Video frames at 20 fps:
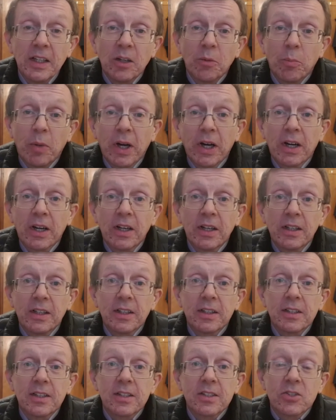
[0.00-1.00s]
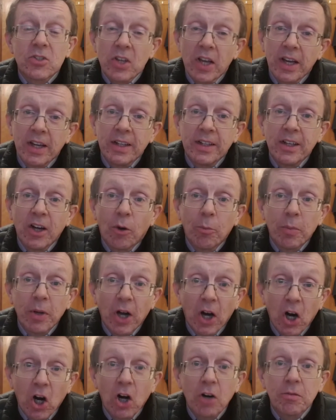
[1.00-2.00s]
May I say, on
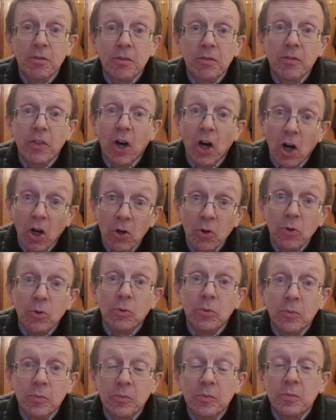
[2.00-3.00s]
behalf of the whole